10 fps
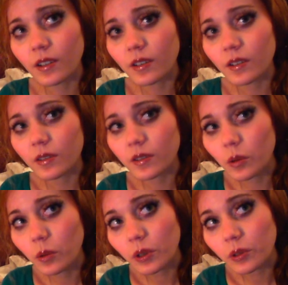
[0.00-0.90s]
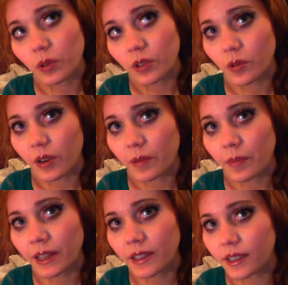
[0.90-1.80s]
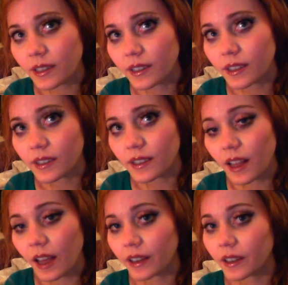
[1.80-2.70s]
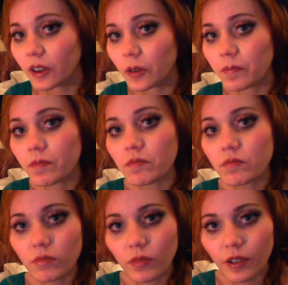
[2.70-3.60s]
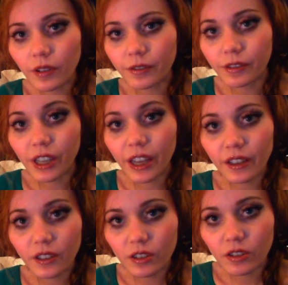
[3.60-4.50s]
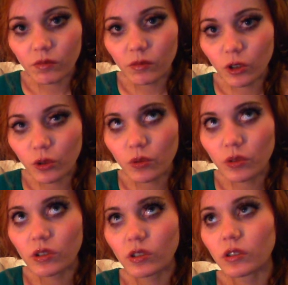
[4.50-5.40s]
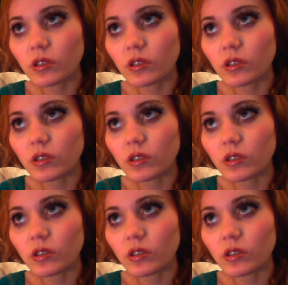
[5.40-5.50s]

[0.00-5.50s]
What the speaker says: So what was recommended is like V8 juice,